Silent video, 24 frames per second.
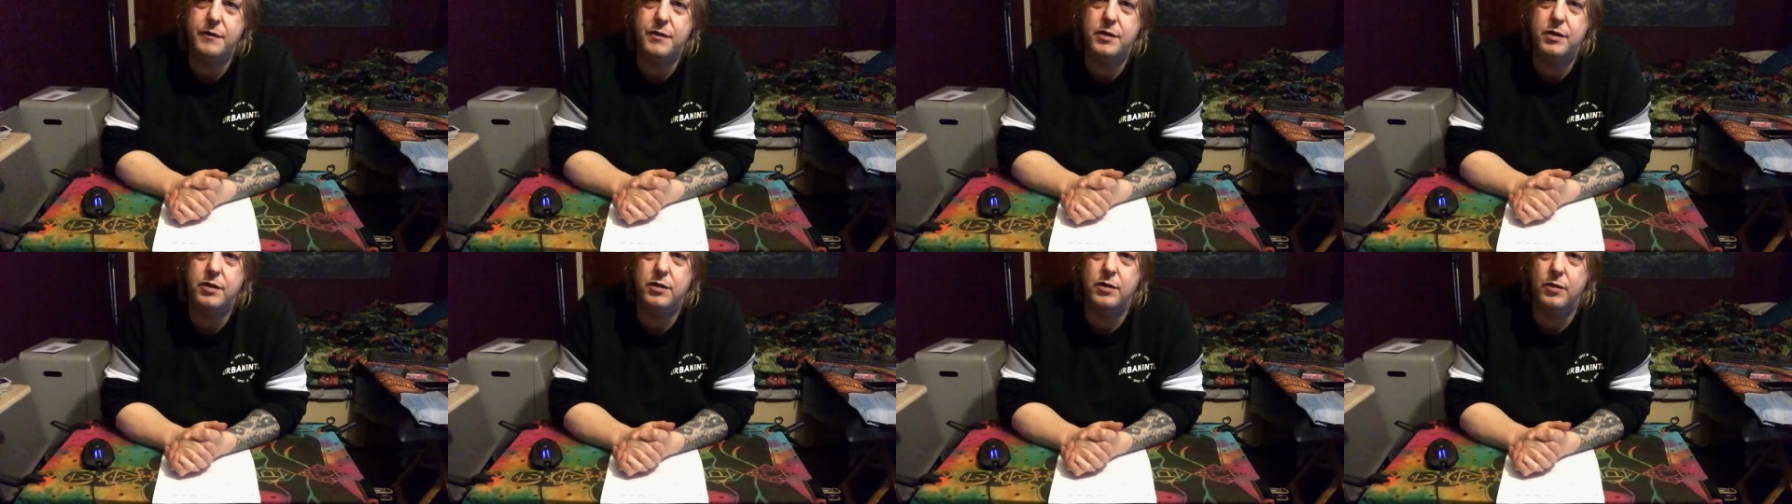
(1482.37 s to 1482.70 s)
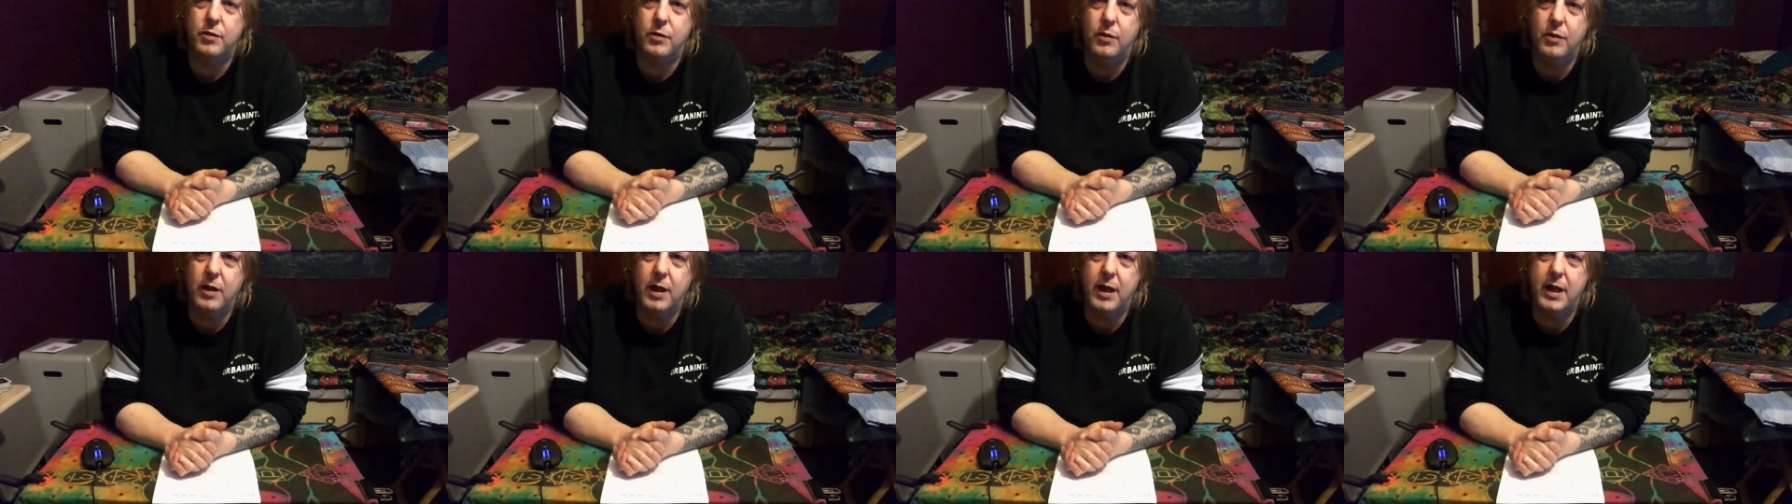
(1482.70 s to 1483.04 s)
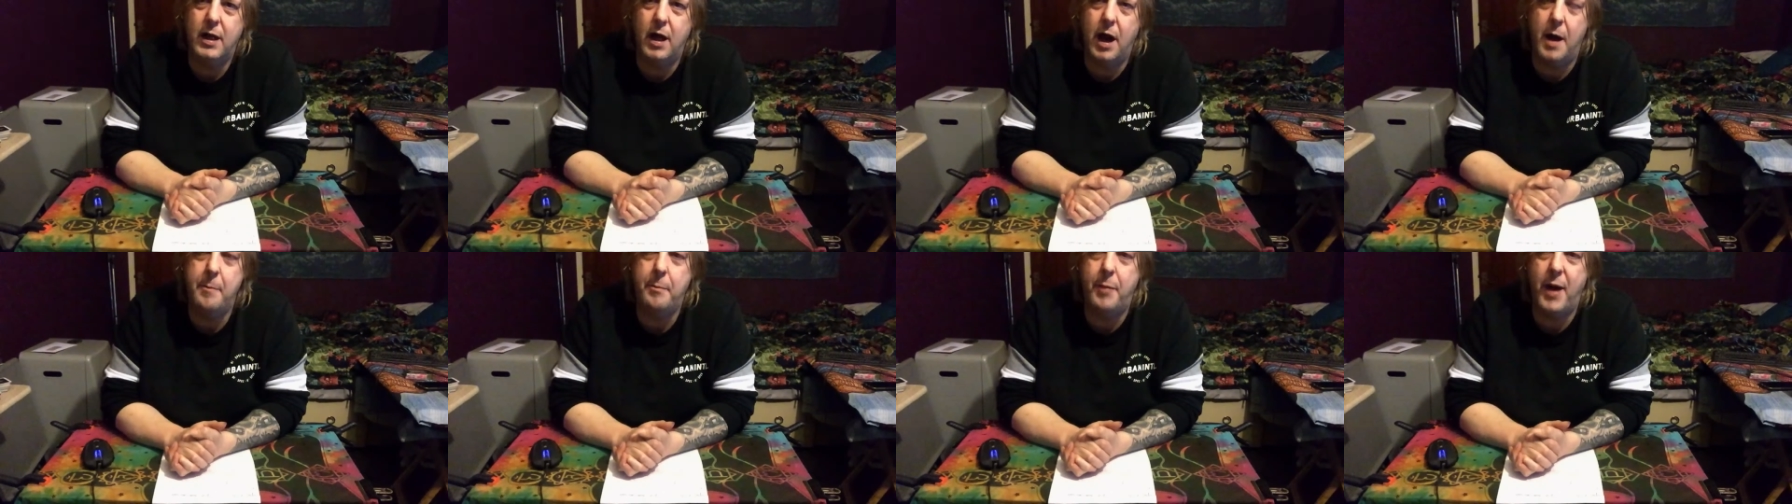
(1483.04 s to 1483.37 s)
surely,
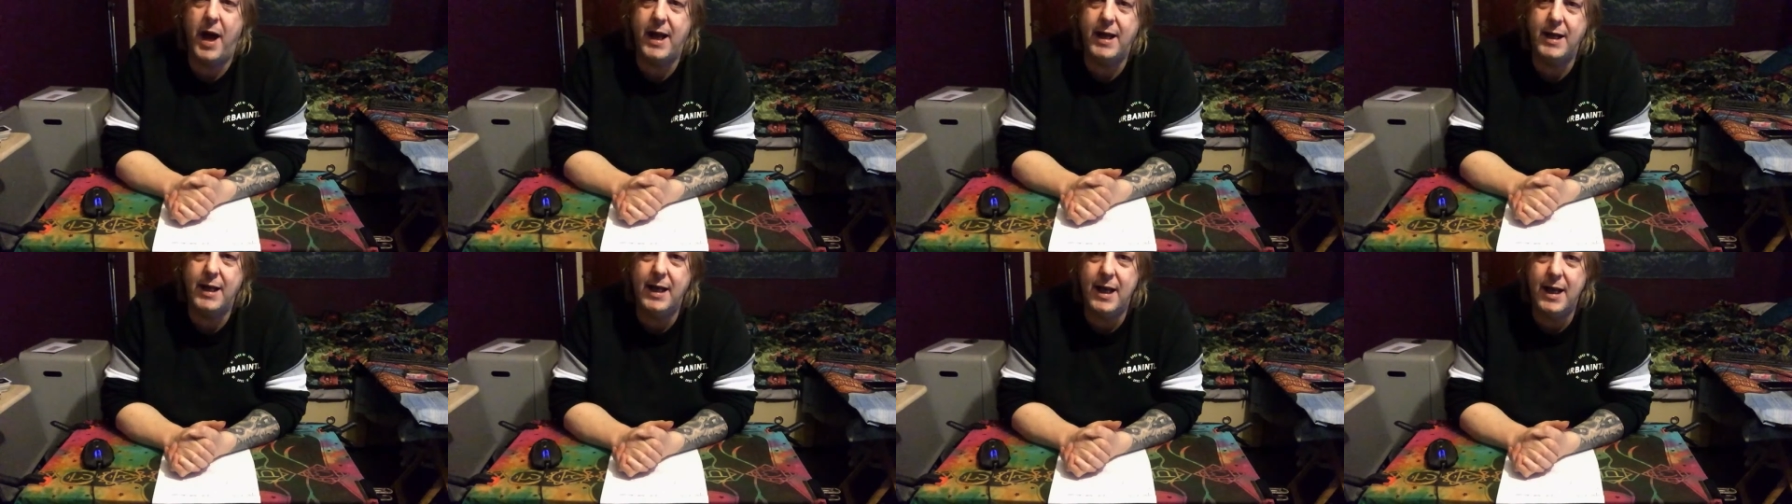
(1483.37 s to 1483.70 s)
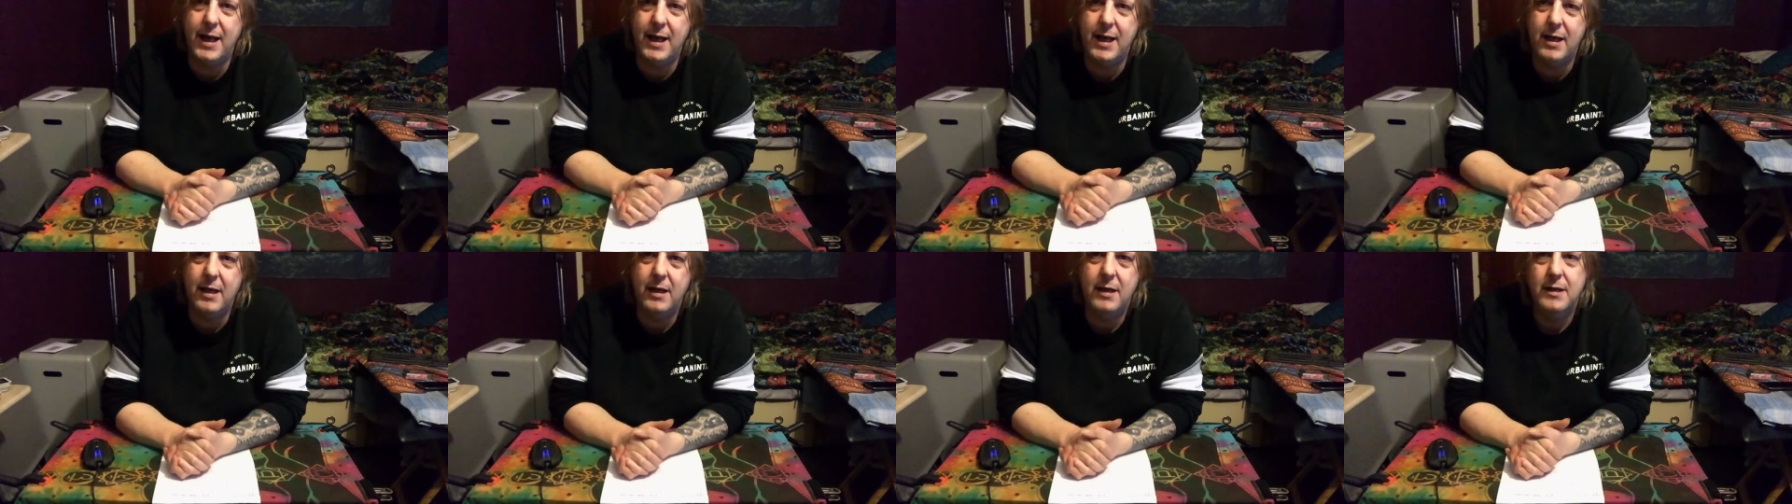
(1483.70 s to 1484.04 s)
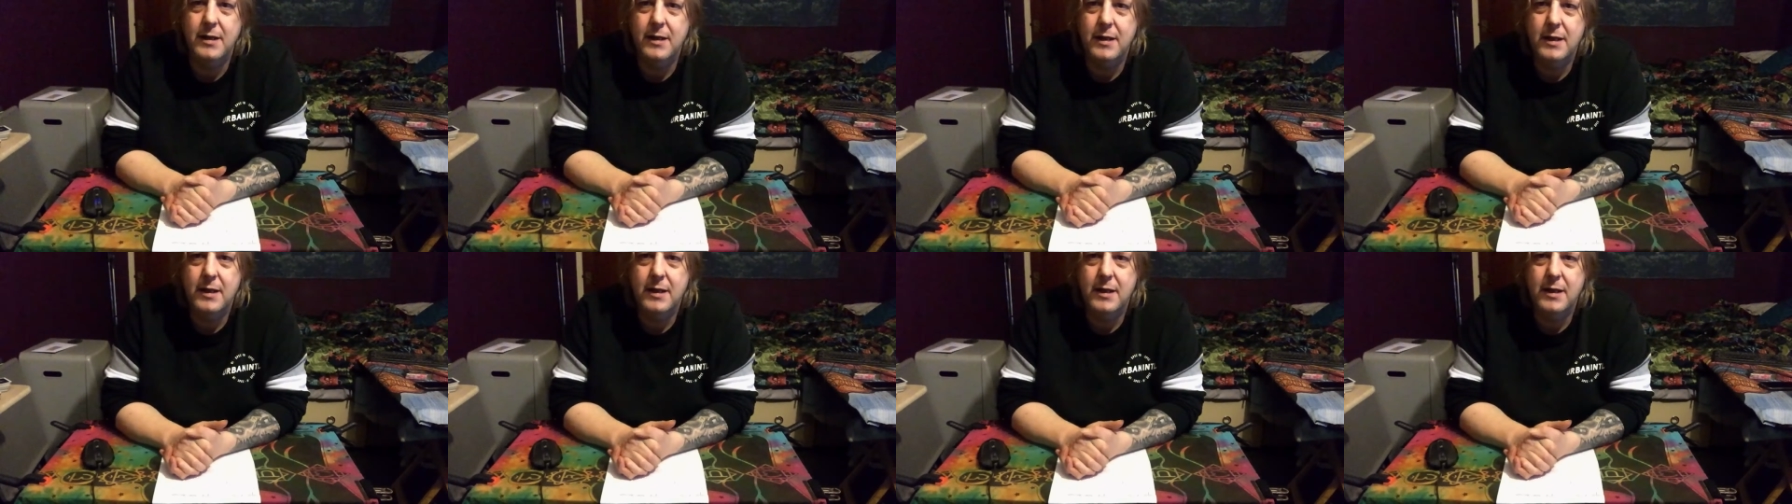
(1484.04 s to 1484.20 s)
like painting?